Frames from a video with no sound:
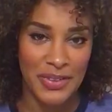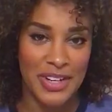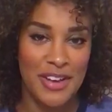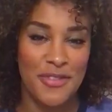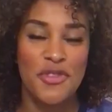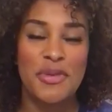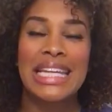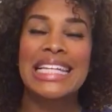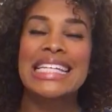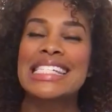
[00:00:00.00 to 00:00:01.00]
If you've
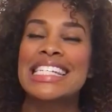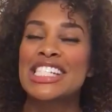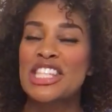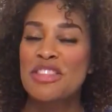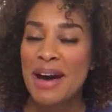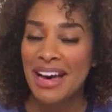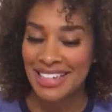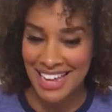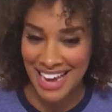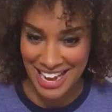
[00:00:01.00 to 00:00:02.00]
been listening to the
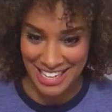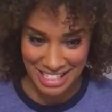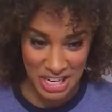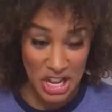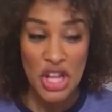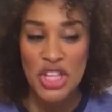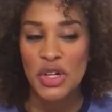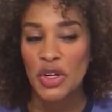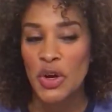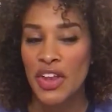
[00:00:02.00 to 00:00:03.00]
podcast,
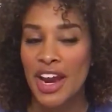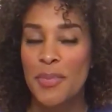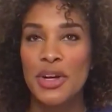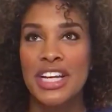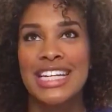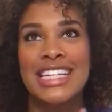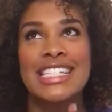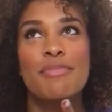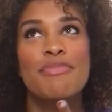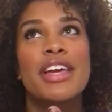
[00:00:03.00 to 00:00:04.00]
you'll know that I predicted
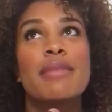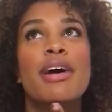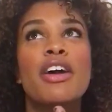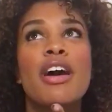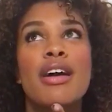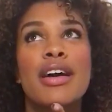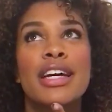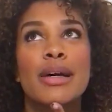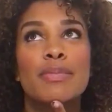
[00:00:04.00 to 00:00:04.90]
something about Arya.